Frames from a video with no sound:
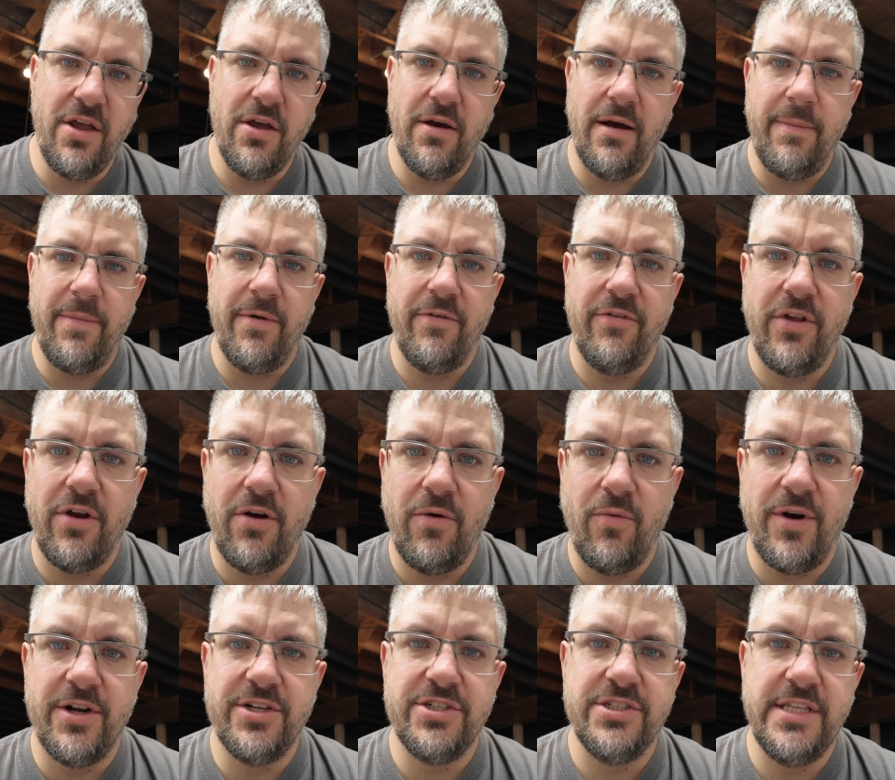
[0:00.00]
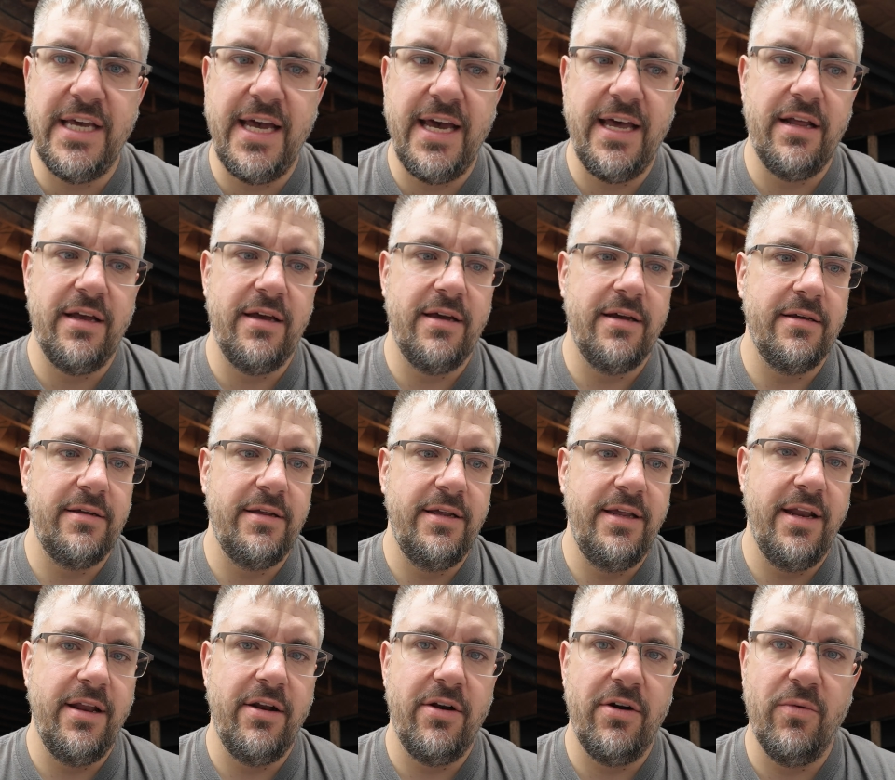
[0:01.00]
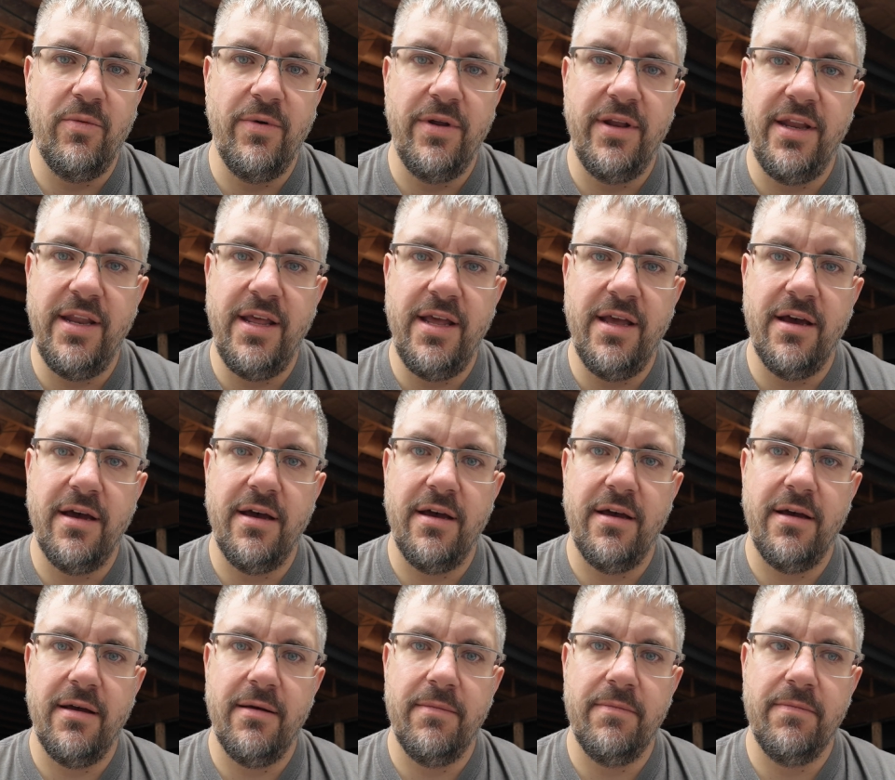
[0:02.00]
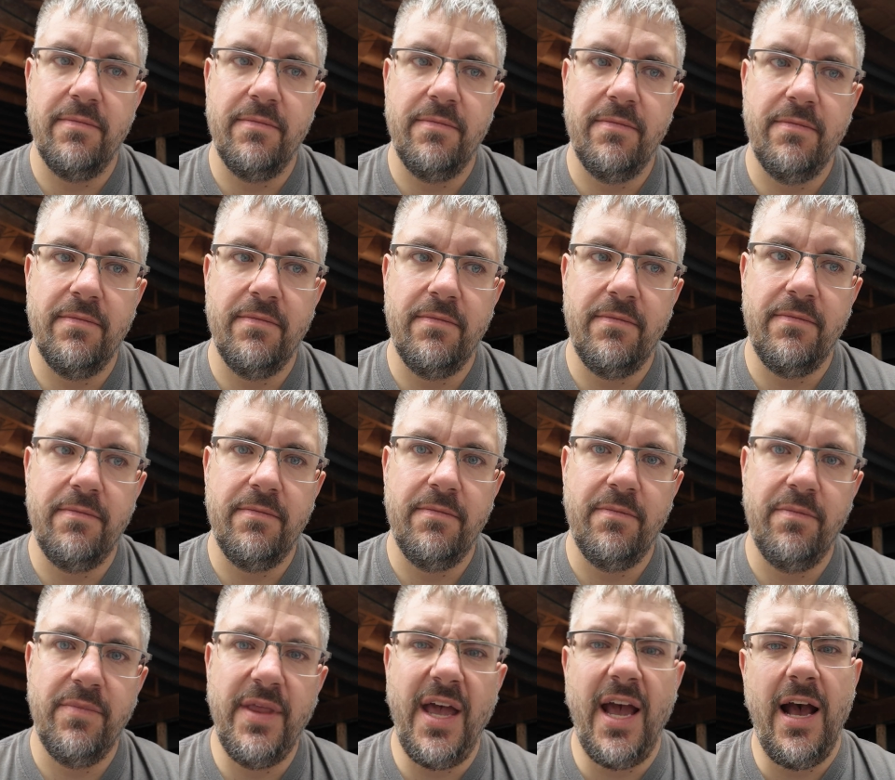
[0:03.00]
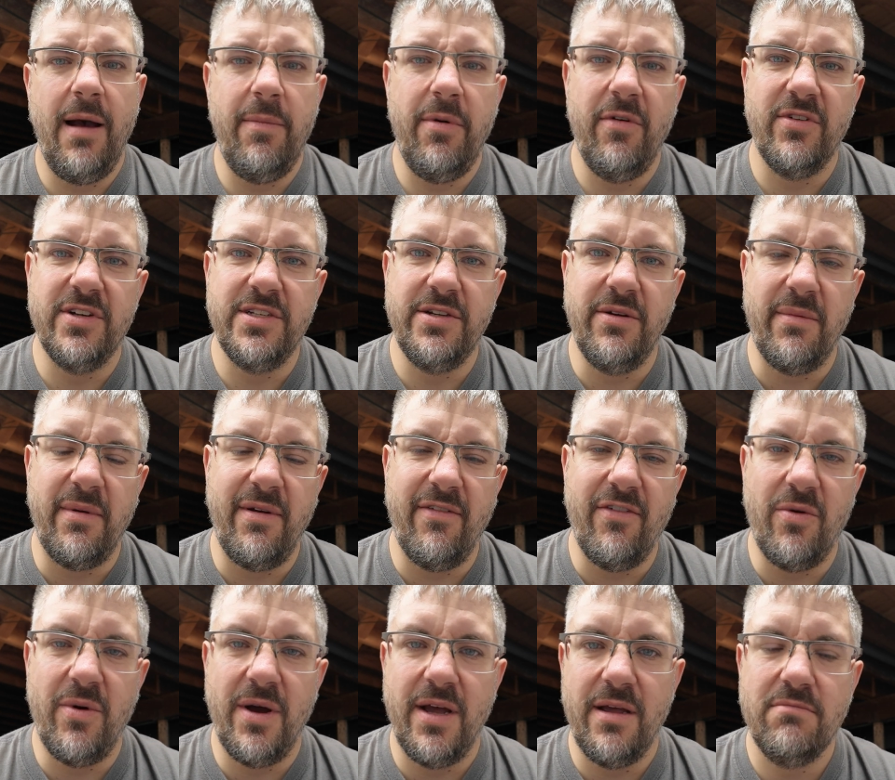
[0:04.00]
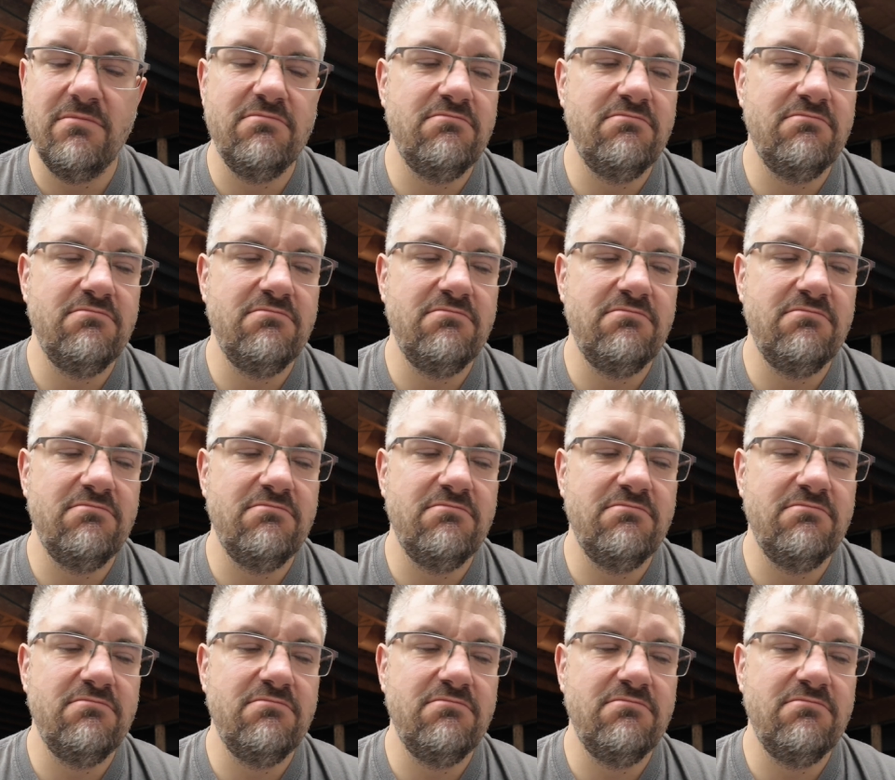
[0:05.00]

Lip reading: can go hop over there and watch that. Get entered to win the... hop over and see what I'm giving away.